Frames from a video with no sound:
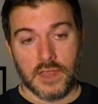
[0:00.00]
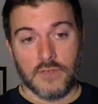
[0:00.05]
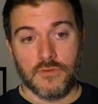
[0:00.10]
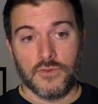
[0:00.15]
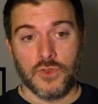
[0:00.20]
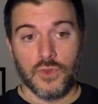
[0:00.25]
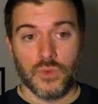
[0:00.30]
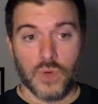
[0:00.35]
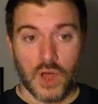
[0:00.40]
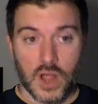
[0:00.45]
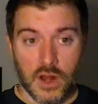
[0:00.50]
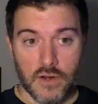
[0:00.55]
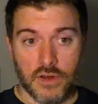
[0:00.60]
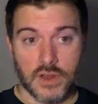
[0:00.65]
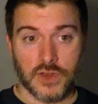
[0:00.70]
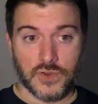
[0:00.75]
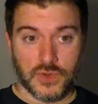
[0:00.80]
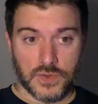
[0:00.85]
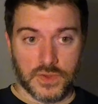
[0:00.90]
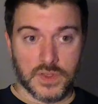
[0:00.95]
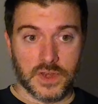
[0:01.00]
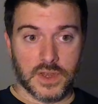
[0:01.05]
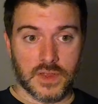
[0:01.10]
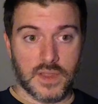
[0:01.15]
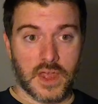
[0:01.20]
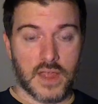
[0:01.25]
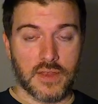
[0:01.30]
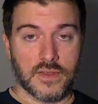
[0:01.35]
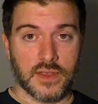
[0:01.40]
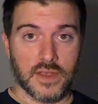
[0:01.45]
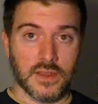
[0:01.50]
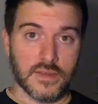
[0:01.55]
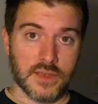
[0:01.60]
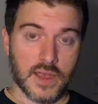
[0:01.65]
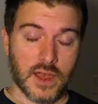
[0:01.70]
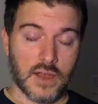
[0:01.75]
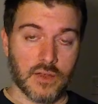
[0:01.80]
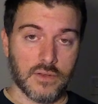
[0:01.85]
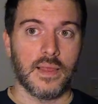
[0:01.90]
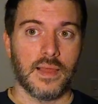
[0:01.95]
If you are interested in that
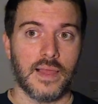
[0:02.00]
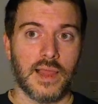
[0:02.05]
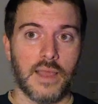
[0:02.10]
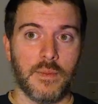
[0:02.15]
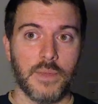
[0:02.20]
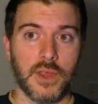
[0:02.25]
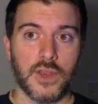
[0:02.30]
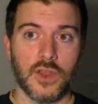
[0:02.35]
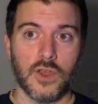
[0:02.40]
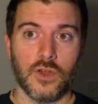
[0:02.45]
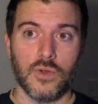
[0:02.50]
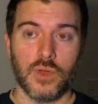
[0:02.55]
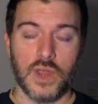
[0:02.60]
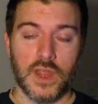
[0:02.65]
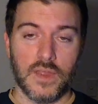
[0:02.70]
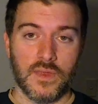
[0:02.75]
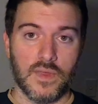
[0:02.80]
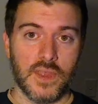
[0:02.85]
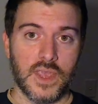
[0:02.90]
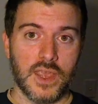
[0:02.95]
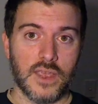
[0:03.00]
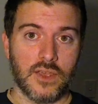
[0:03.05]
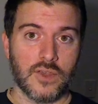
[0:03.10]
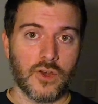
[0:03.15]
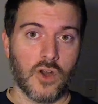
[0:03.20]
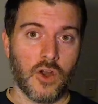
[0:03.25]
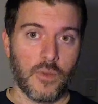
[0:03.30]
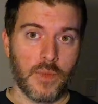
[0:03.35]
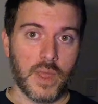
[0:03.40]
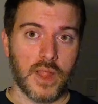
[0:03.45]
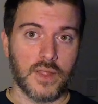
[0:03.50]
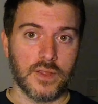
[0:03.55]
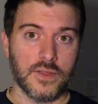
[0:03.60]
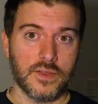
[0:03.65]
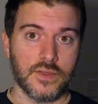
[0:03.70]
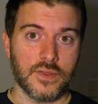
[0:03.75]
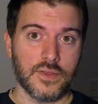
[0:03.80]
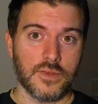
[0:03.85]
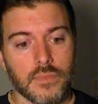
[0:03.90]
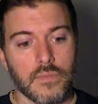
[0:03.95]
detail, let me know in the comments,